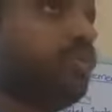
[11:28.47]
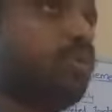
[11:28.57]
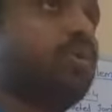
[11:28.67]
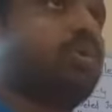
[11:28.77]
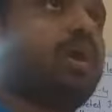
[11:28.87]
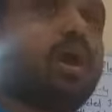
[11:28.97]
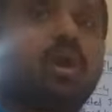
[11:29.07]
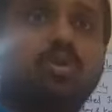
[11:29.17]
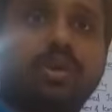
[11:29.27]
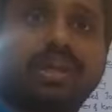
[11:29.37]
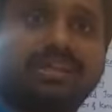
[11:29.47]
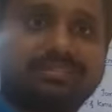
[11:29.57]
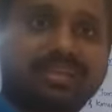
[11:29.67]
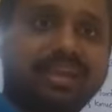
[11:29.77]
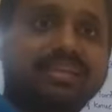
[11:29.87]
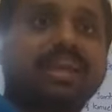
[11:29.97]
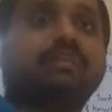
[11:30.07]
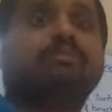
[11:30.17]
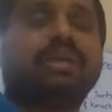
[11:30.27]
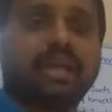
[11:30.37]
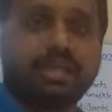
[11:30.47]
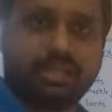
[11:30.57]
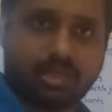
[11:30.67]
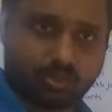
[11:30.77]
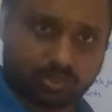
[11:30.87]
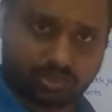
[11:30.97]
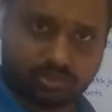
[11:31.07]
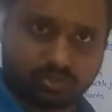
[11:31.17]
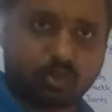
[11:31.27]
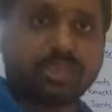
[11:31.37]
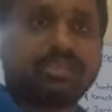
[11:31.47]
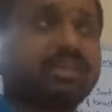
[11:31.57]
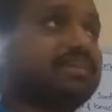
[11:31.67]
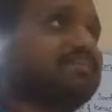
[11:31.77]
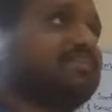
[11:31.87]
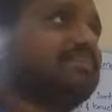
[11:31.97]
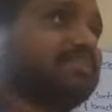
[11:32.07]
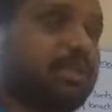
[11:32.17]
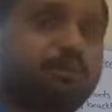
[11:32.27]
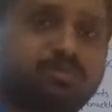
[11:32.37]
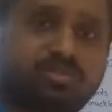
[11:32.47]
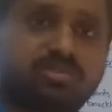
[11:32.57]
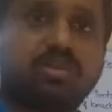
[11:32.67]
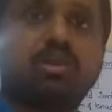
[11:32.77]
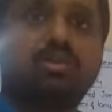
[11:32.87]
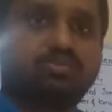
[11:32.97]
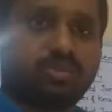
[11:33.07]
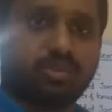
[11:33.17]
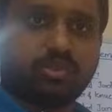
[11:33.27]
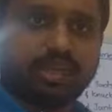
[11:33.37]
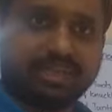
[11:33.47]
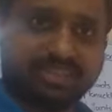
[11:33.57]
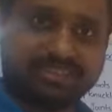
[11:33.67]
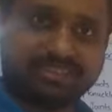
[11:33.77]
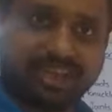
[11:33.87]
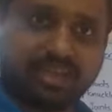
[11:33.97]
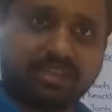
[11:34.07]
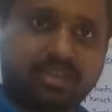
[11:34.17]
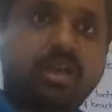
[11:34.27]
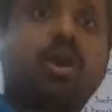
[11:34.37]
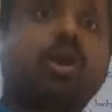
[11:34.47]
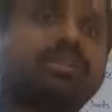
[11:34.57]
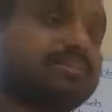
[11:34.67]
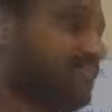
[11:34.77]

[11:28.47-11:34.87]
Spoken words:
to know how a design can be carried out. What is the steps for a design? All these